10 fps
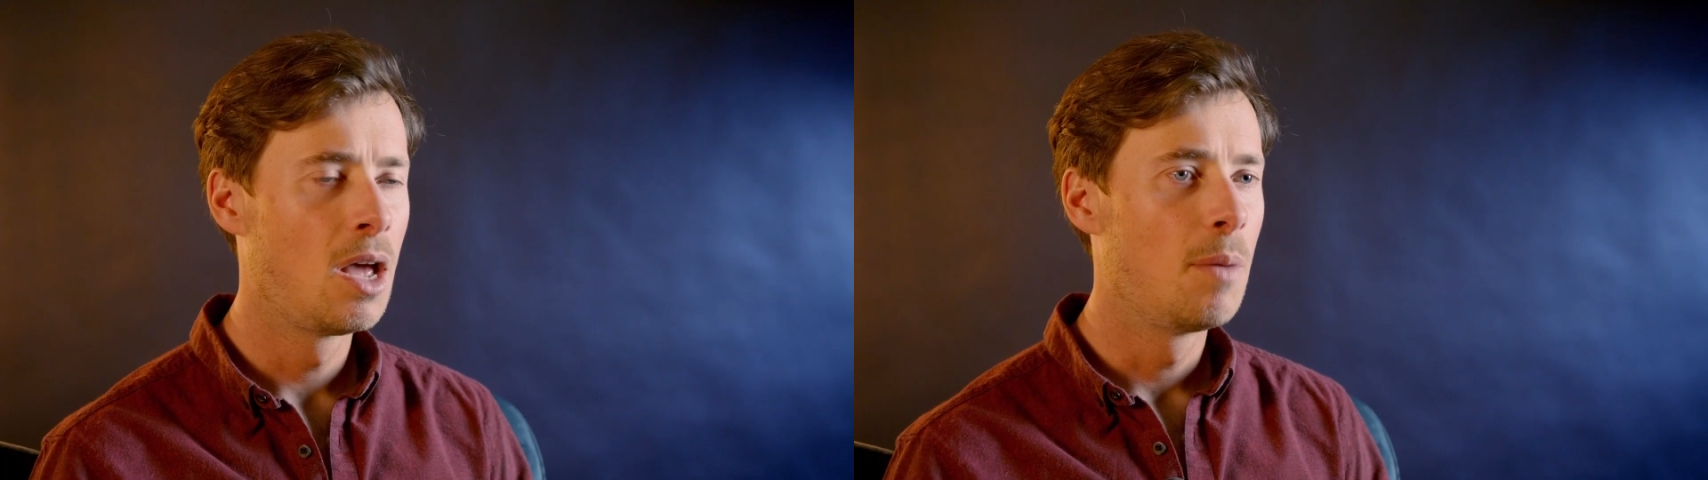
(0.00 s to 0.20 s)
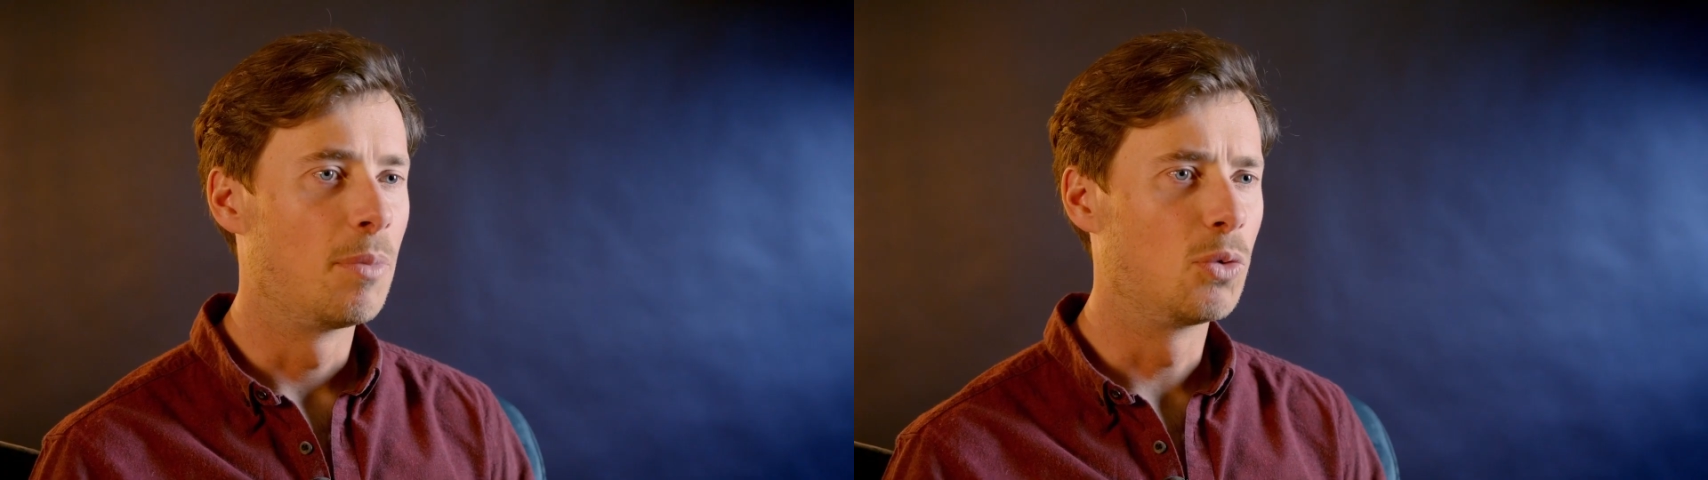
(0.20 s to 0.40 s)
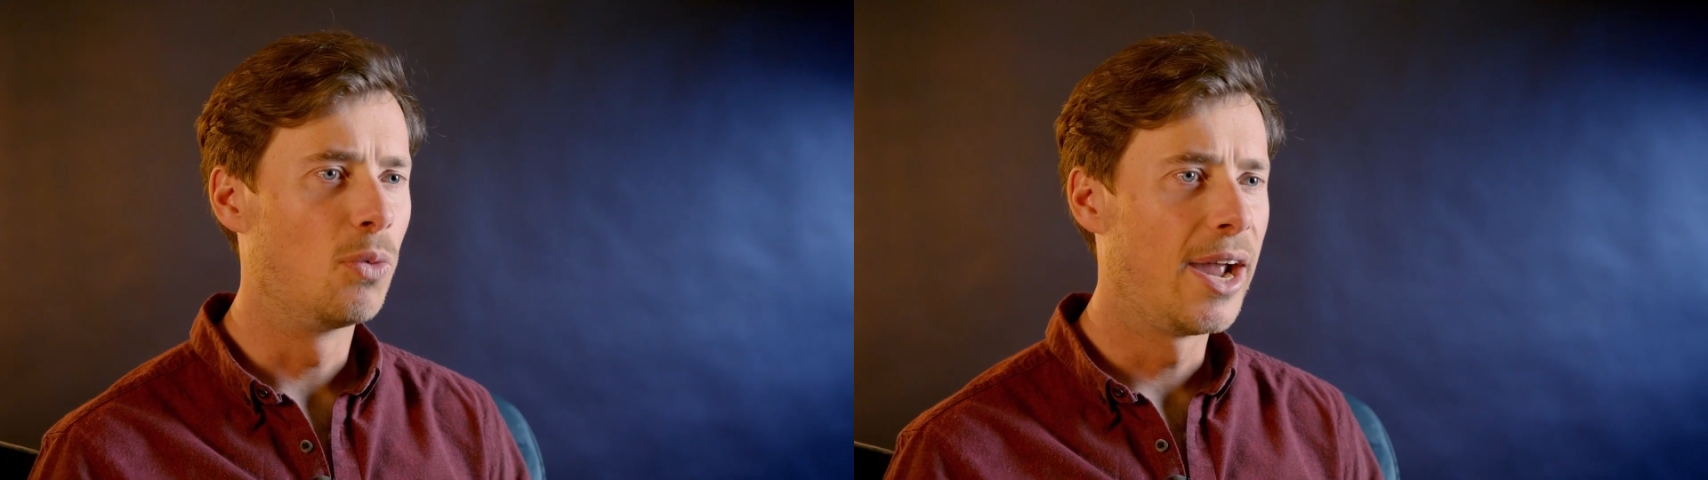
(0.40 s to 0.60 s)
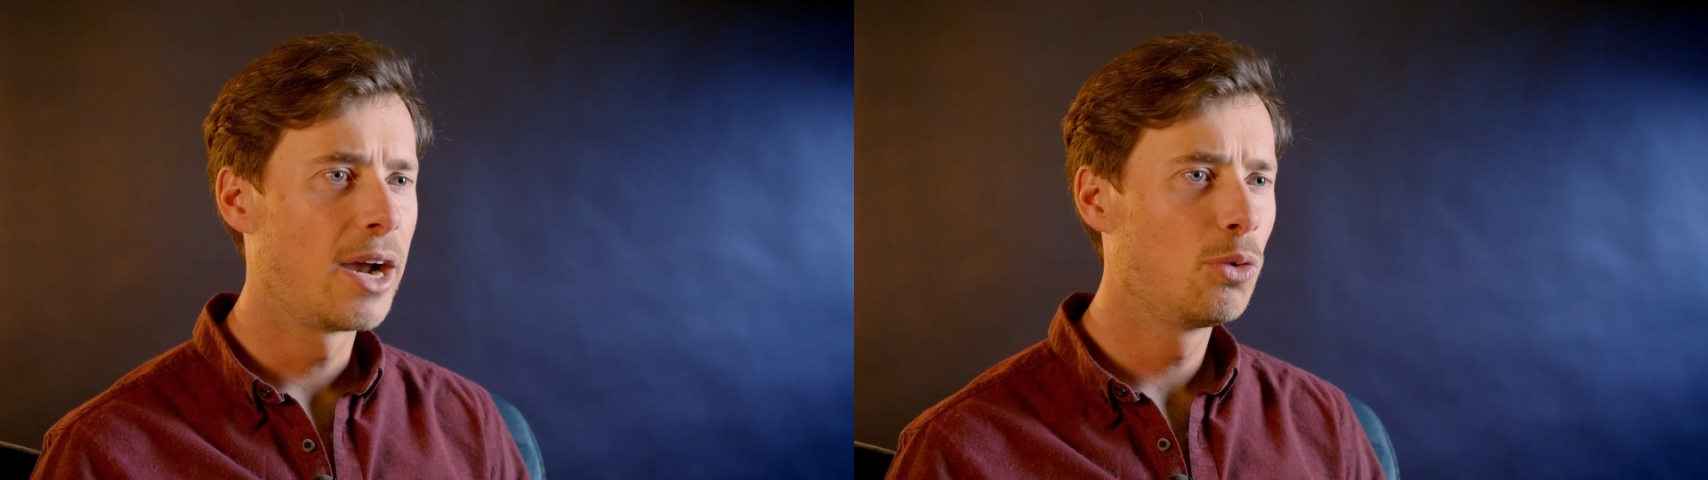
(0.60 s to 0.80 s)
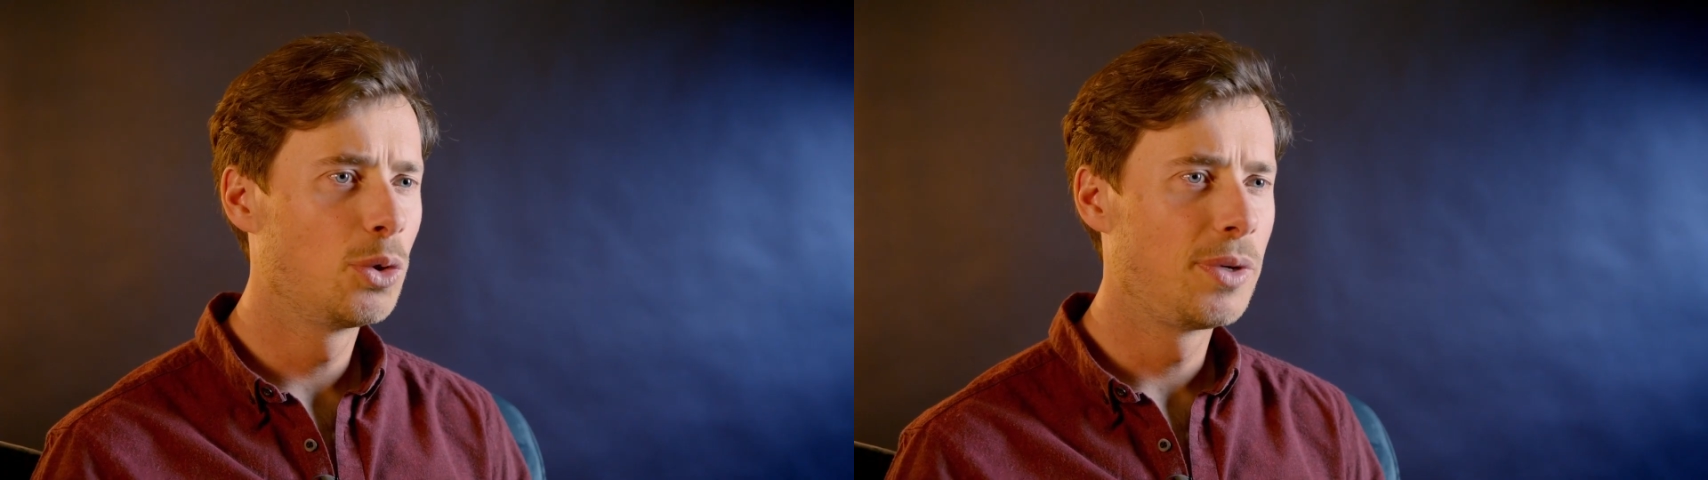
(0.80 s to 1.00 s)
But where
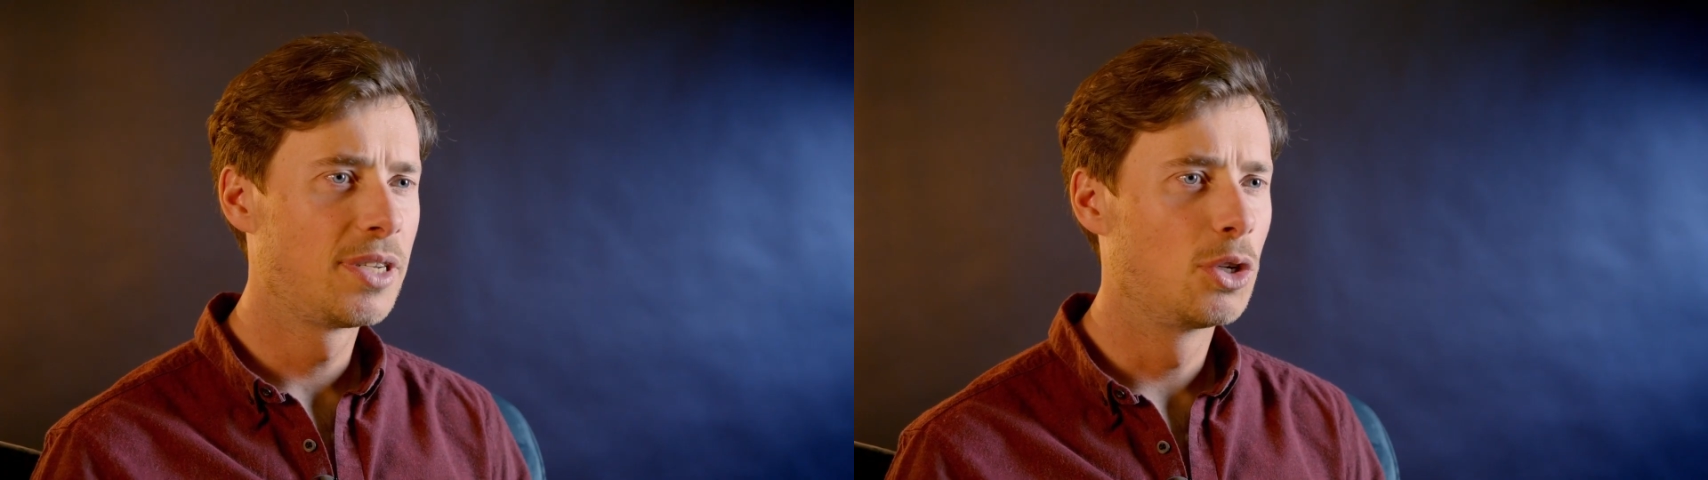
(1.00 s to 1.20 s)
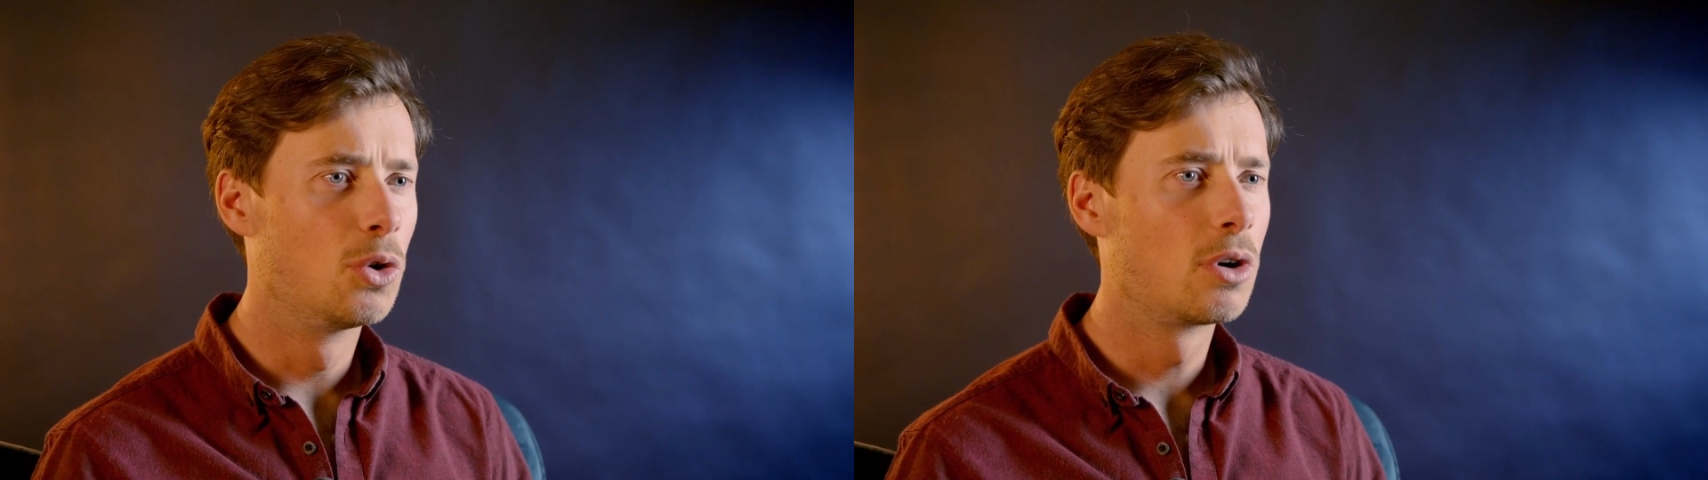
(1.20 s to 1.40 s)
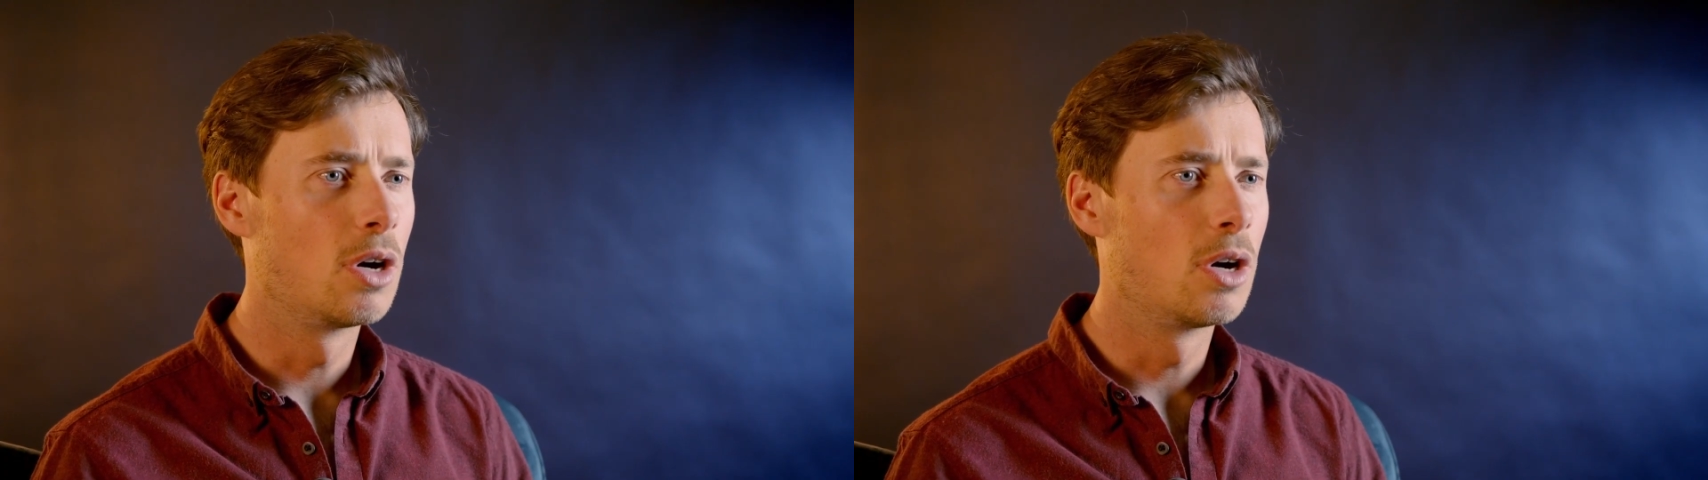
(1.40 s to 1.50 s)
would we store